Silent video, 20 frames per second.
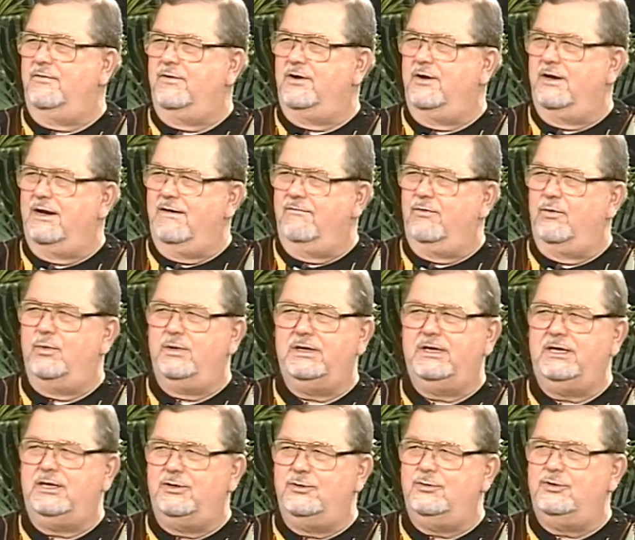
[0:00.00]
and you're never
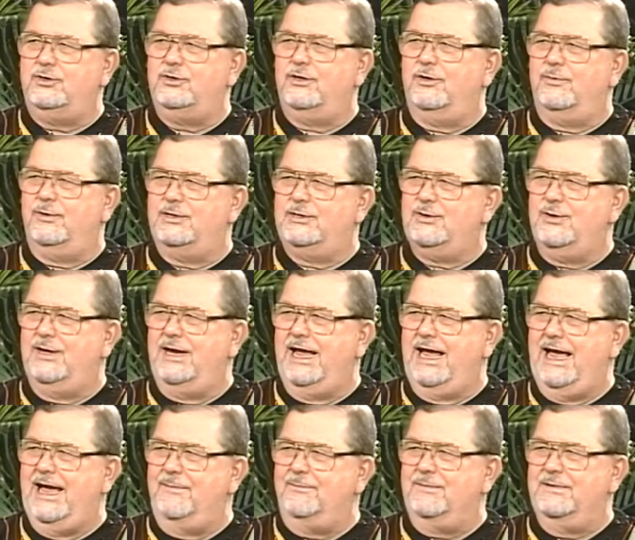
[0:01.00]
really too sure what's going to
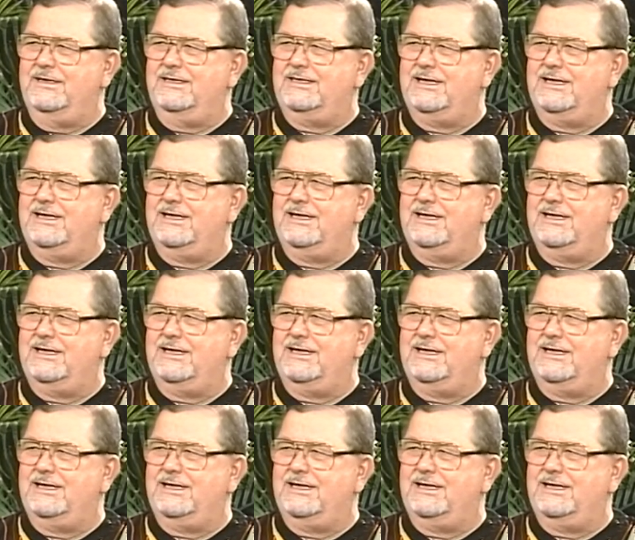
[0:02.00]
happen.